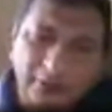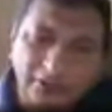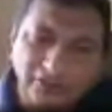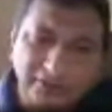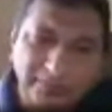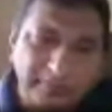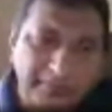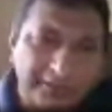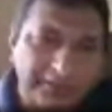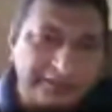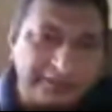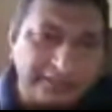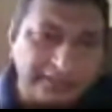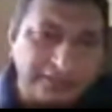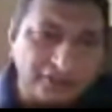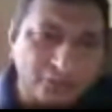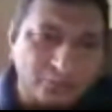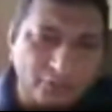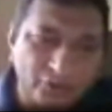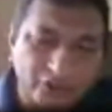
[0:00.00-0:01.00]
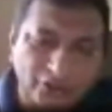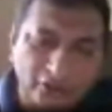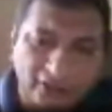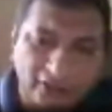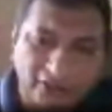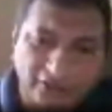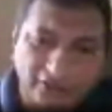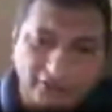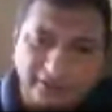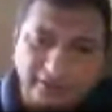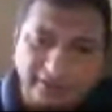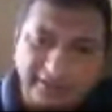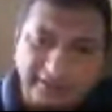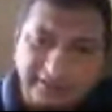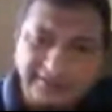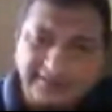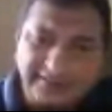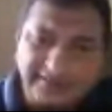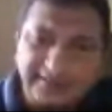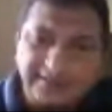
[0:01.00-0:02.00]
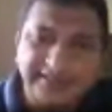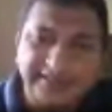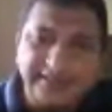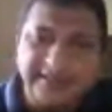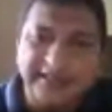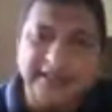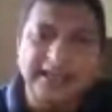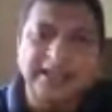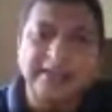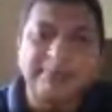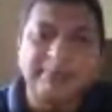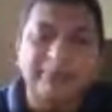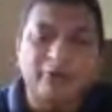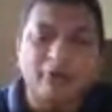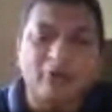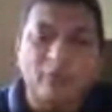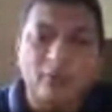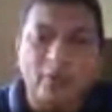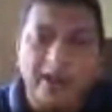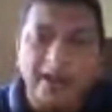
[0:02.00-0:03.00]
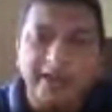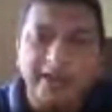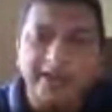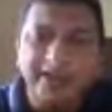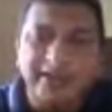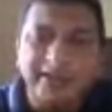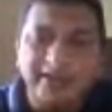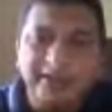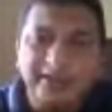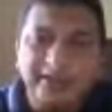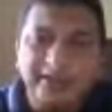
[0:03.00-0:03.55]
possibilities would not necessarily provide